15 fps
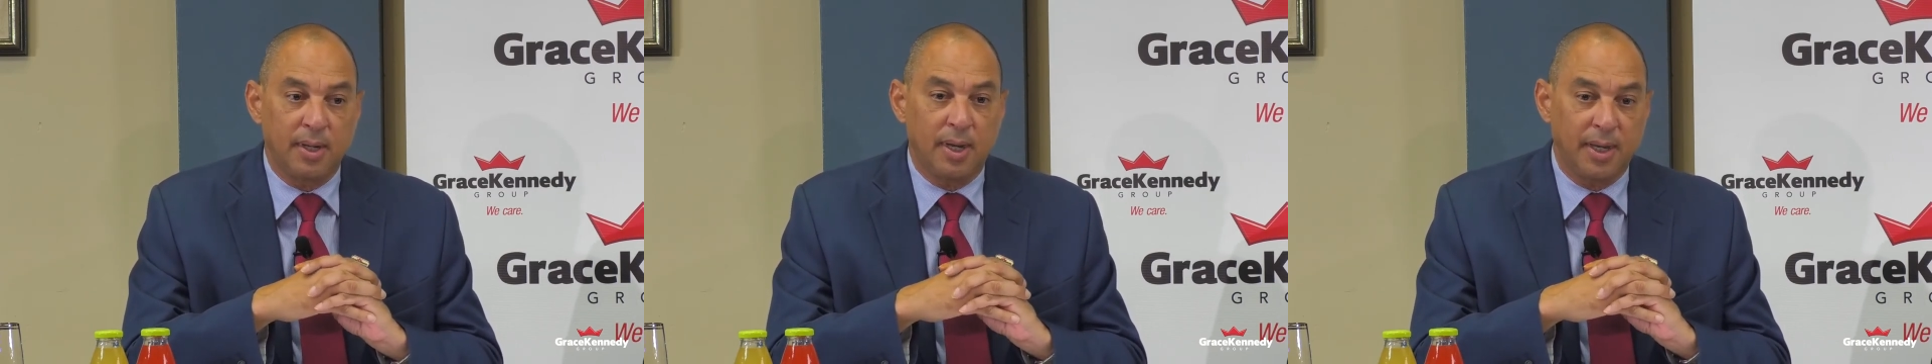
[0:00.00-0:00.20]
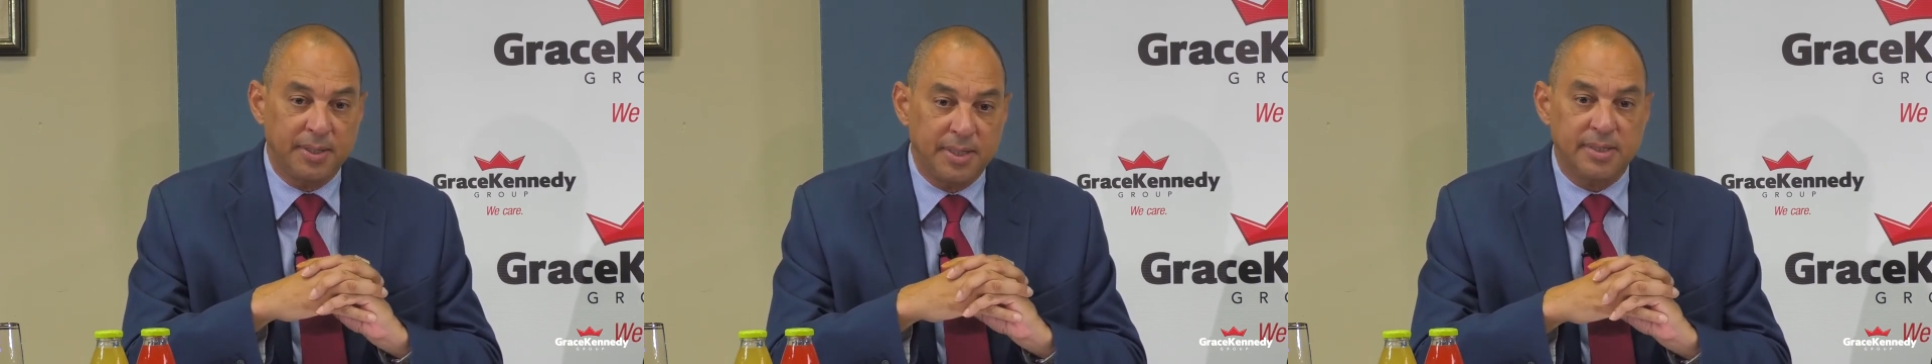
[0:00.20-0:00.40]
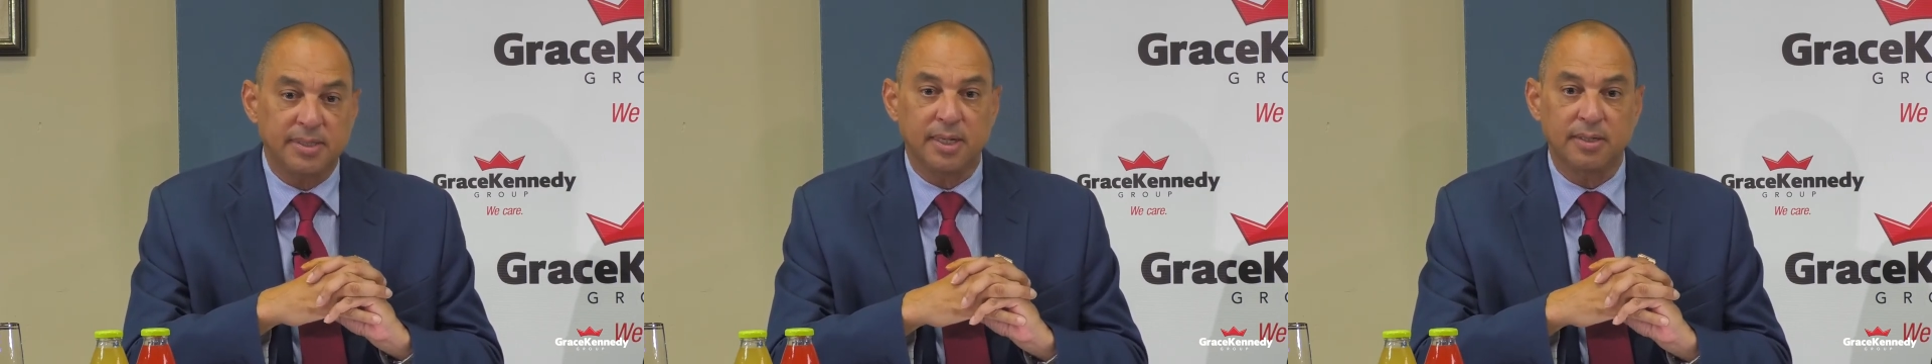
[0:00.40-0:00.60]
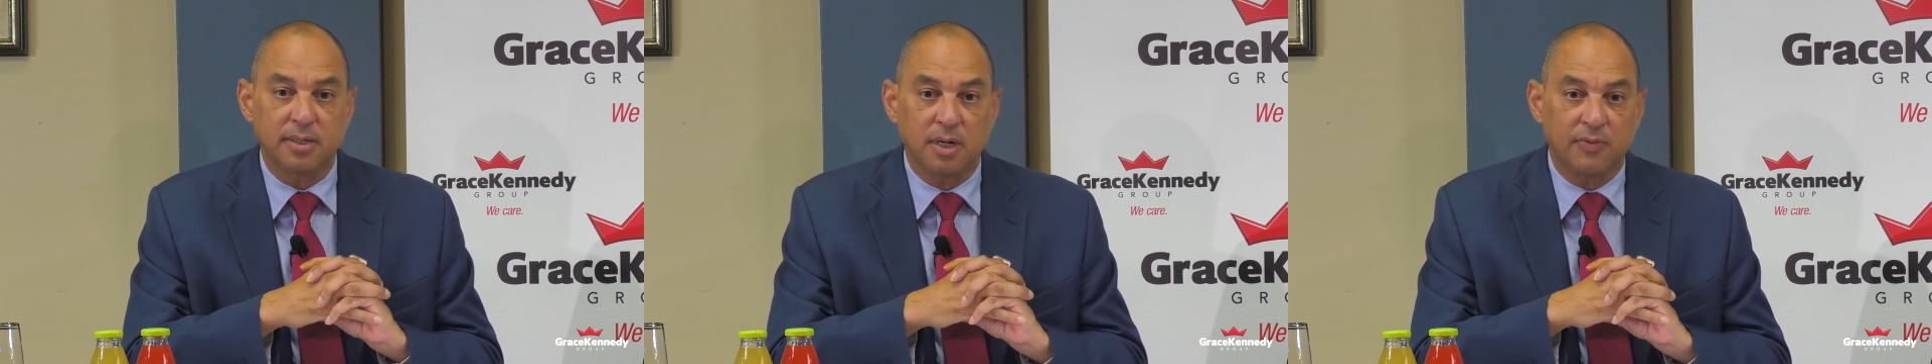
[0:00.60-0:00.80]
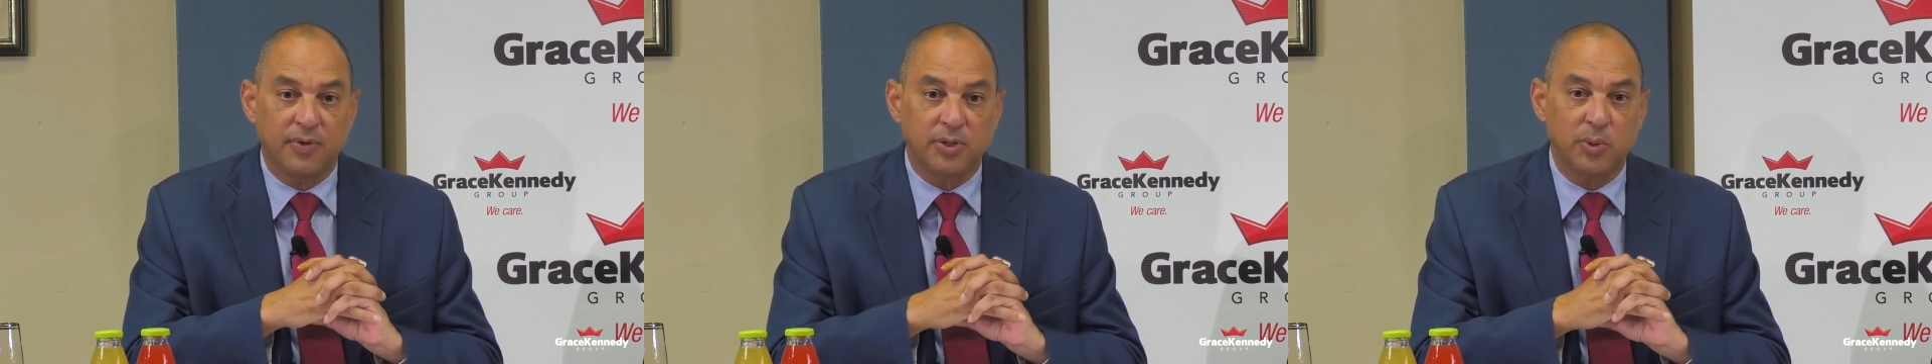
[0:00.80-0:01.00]
a decent
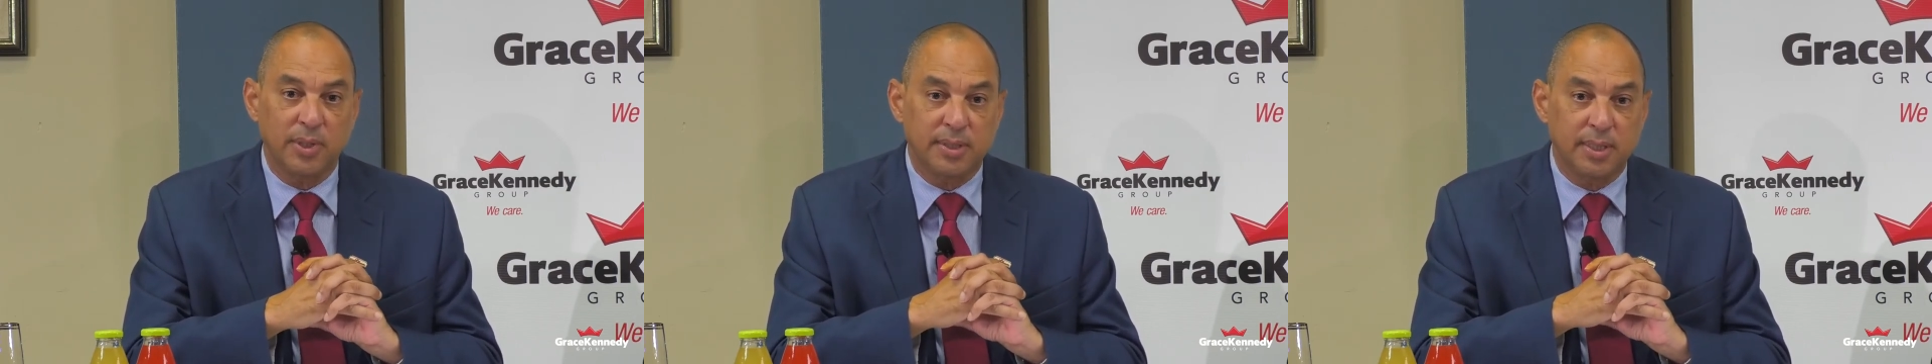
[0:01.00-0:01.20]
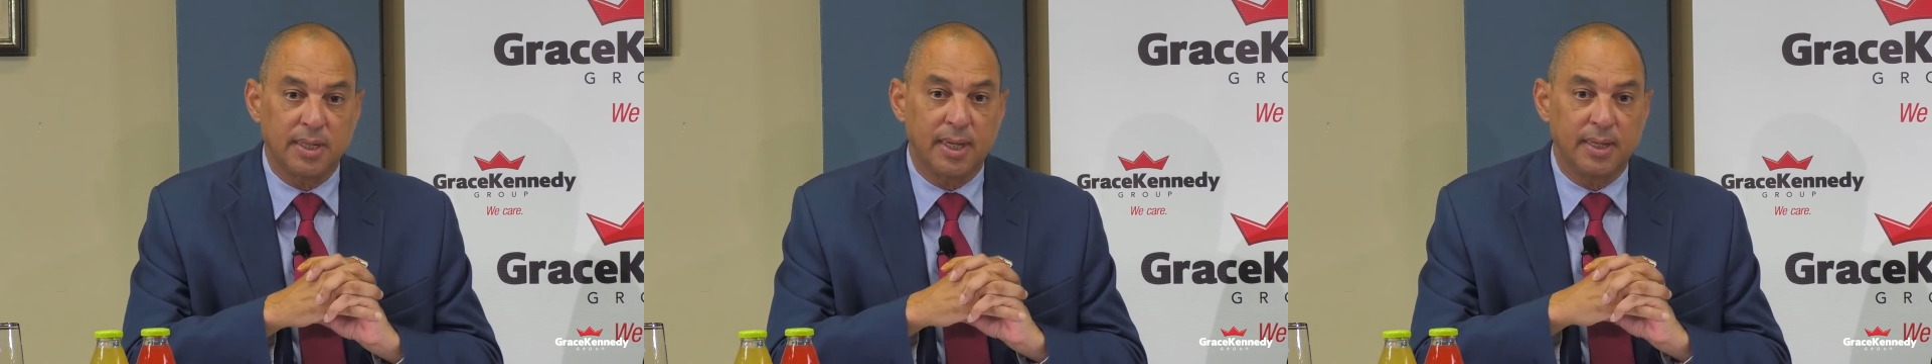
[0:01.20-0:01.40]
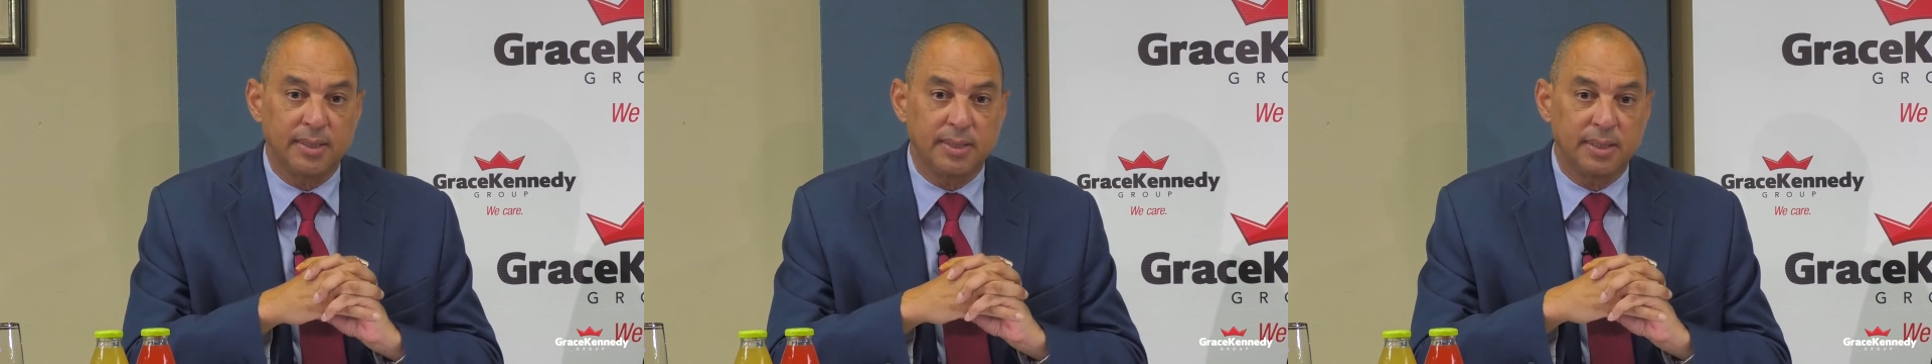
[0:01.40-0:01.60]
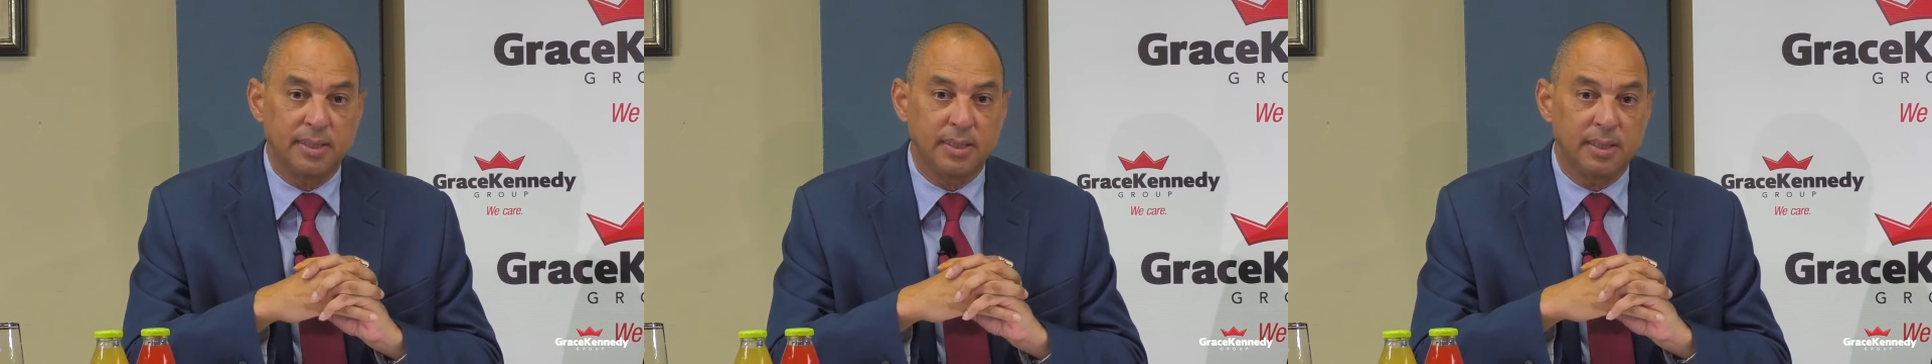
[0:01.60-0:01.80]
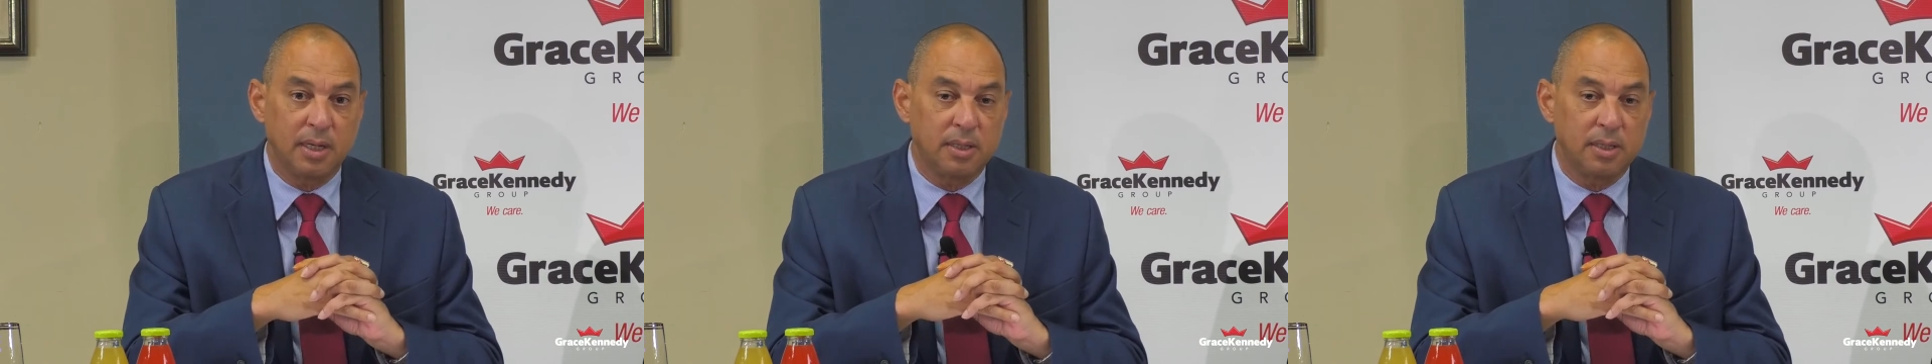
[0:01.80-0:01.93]
year for 2019